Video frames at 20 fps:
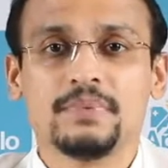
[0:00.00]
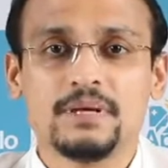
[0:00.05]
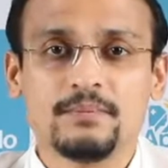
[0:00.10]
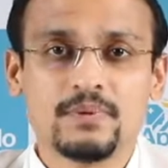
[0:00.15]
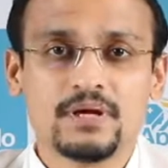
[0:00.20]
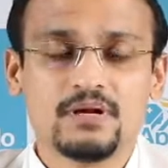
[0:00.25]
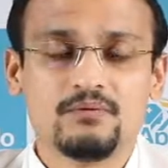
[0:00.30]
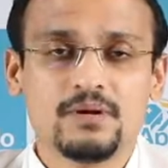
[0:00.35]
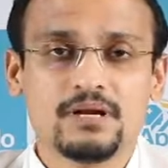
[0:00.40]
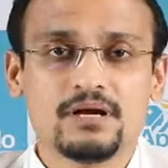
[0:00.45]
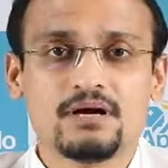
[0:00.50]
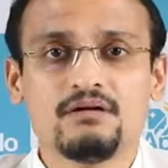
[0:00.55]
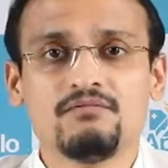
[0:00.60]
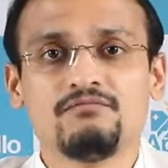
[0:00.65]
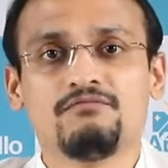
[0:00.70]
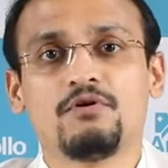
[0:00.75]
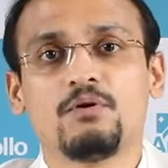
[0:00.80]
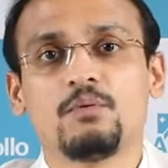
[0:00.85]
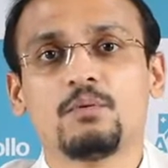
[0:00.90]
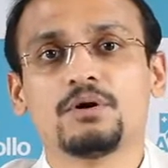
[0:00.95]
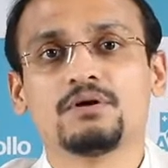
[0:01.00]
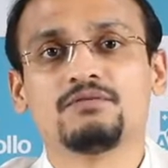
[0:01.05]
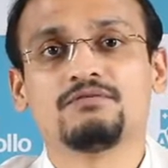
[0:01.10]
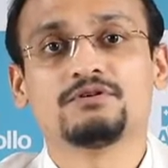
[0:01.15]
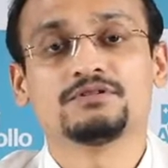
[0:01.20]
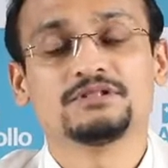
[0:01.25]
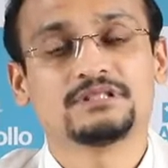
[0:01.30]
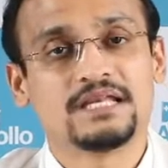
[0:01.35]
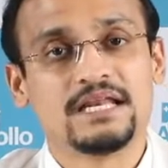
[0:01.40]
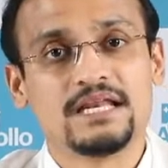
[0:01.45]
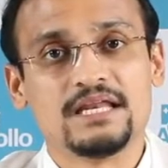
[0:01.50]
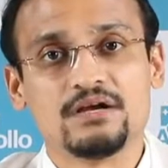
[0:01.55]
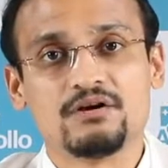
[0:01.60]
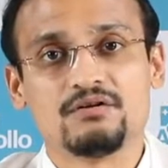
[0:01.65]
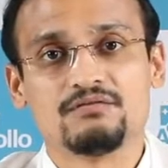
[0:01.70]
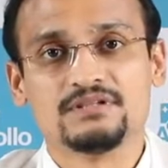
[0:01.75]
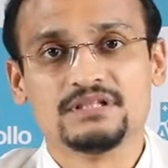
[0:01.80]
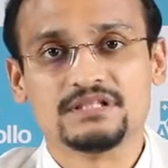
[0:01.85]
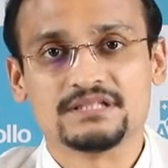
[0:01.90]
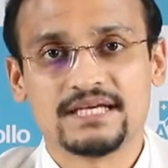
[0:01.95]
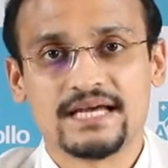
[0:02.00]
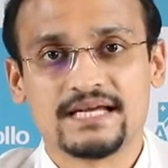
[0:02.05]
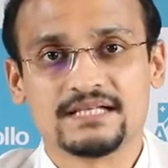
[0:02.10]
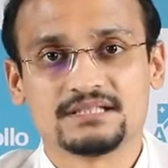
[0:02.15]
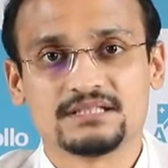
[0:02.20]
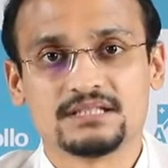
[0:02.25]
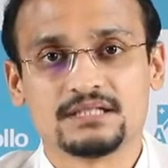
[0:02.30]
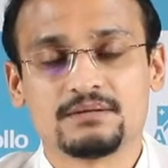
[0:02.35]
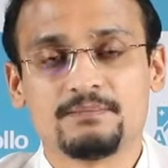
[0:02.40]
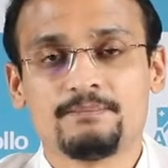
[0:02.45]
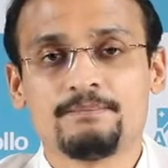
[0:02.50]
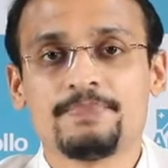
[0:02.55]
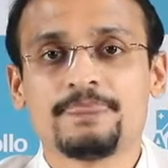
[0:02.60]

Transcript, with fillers: people will come forward for screening of this cancer.